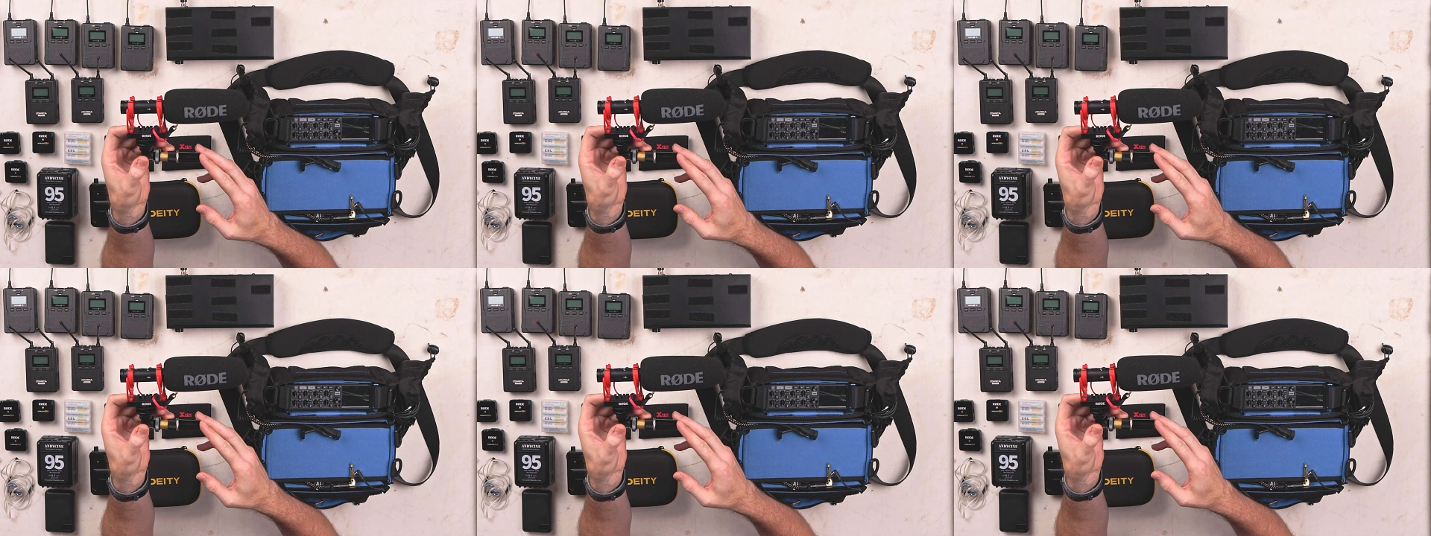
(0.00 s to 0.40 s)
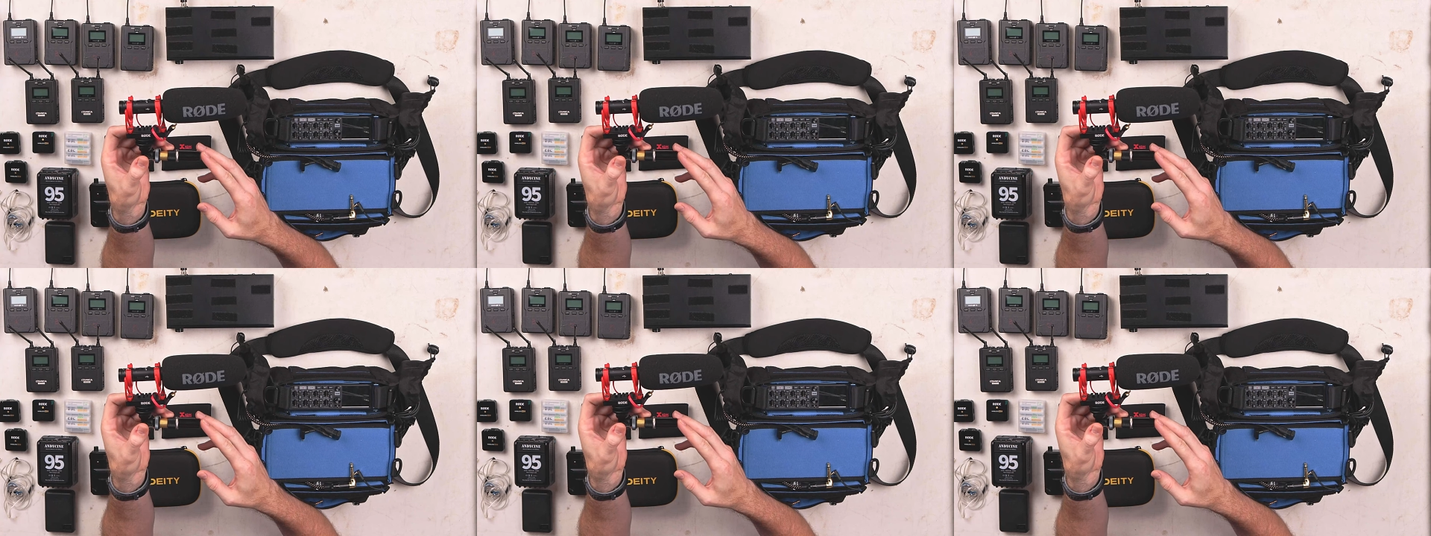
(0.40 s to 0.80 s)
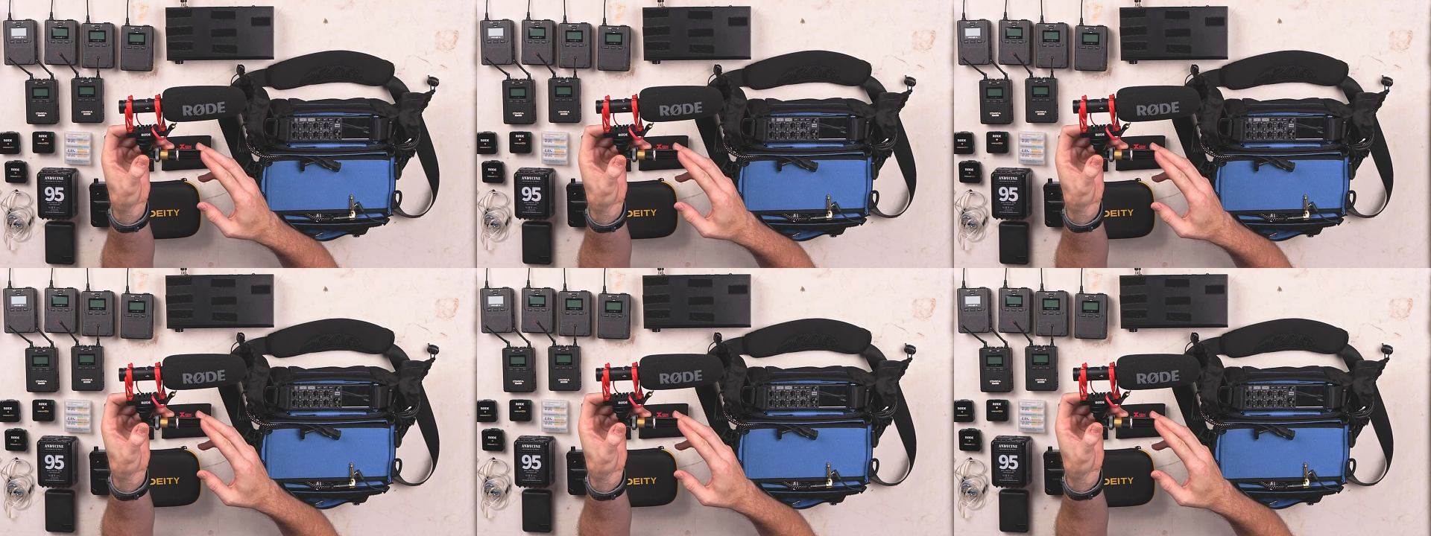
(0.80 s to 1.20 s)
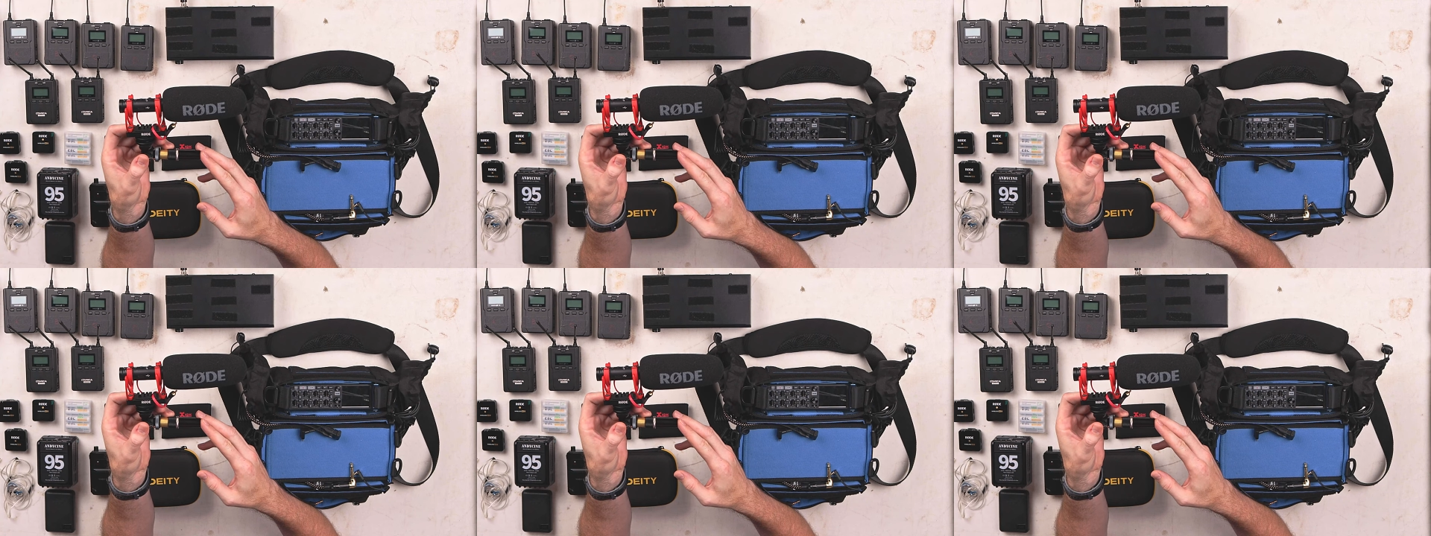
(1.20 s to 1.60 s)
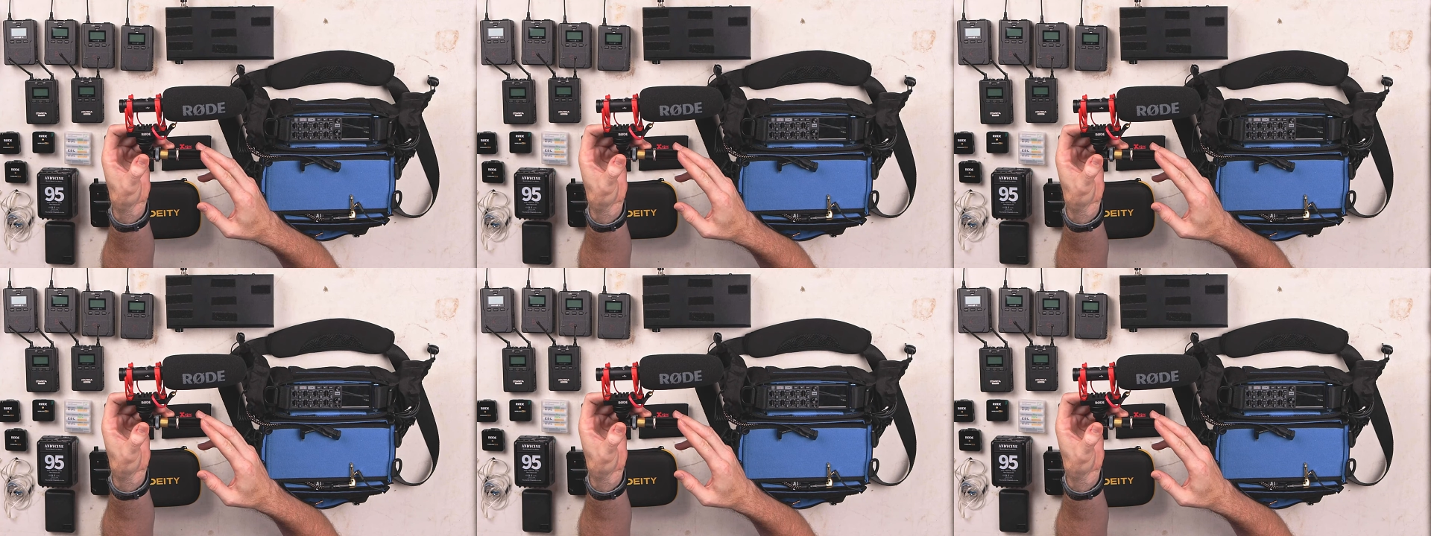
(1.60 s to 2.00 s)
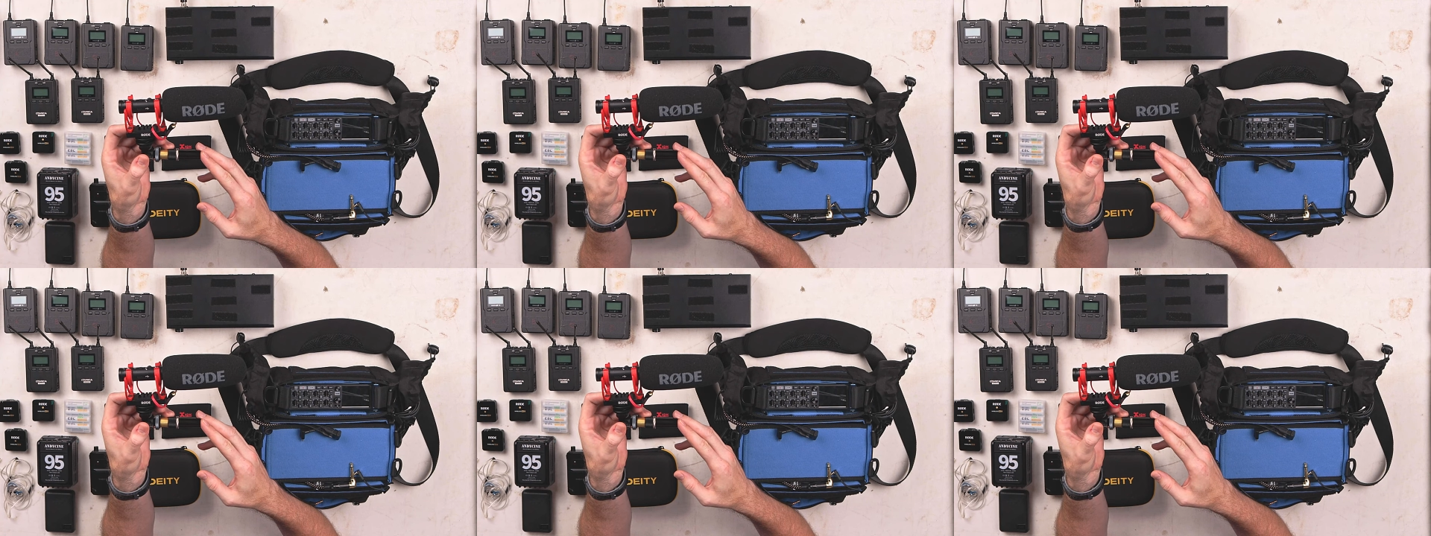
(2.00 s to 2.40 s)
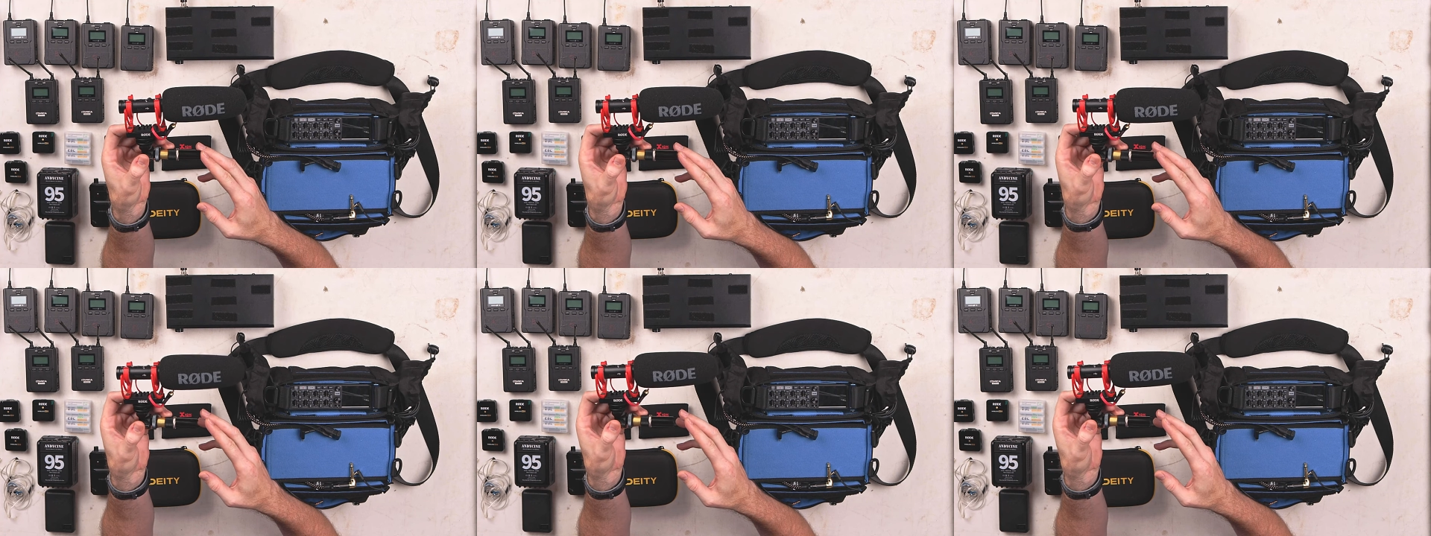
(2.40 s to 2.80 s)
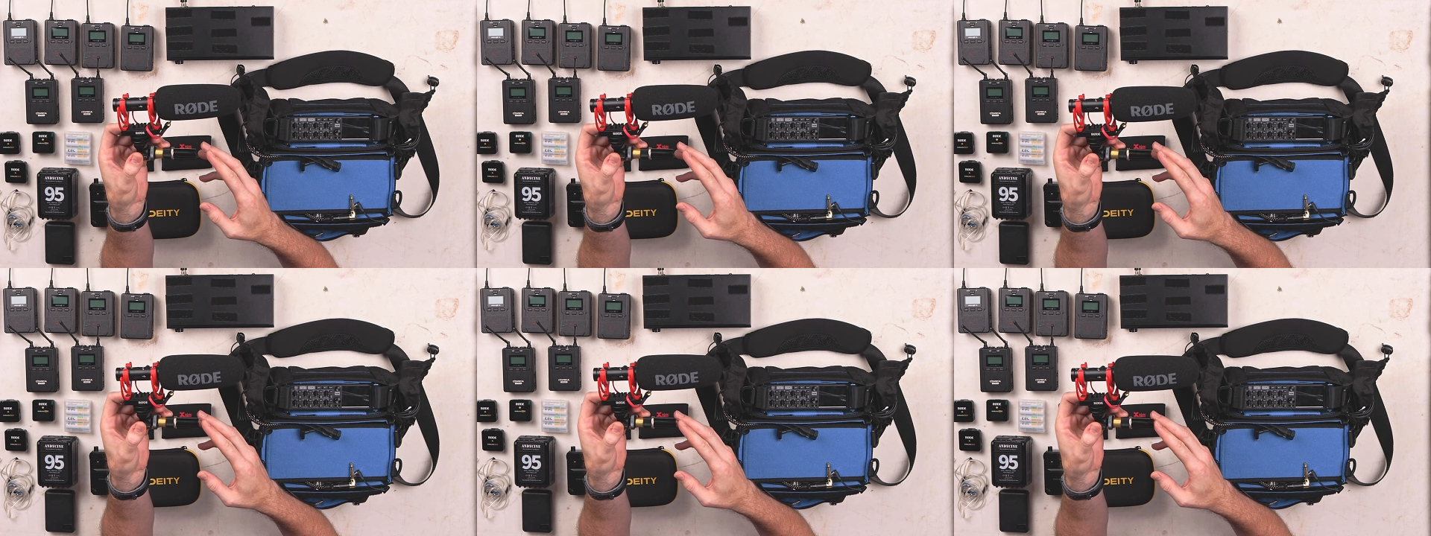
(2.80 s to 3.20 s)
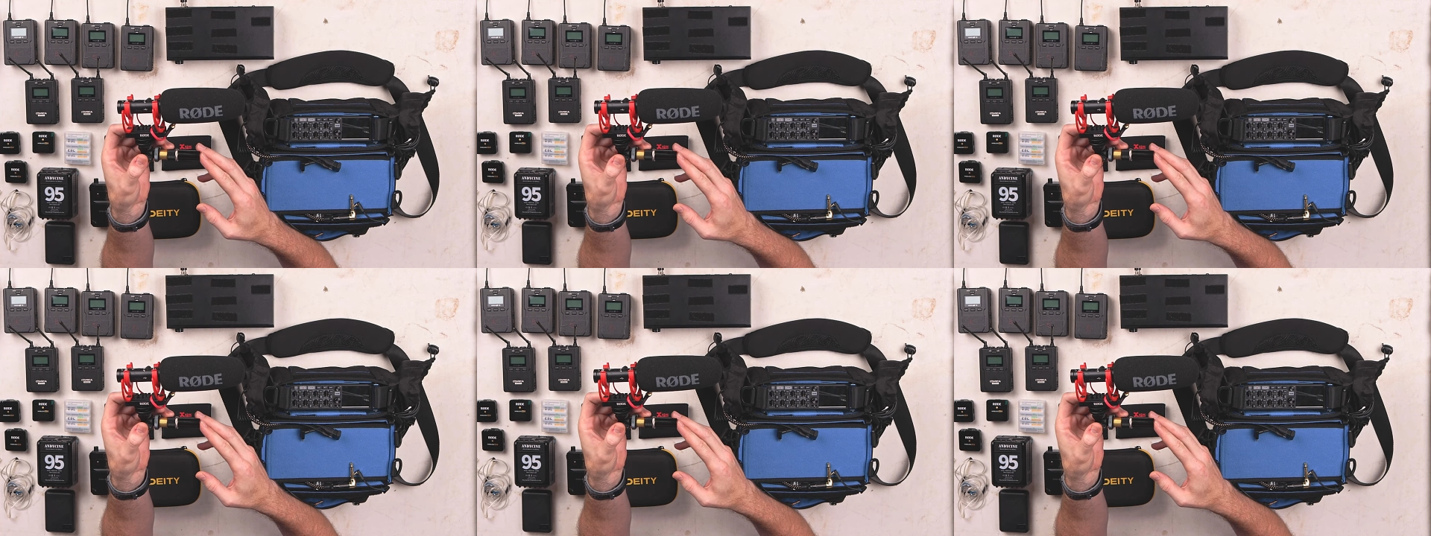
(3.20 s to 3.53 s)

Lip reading: [unreadable: no face in view]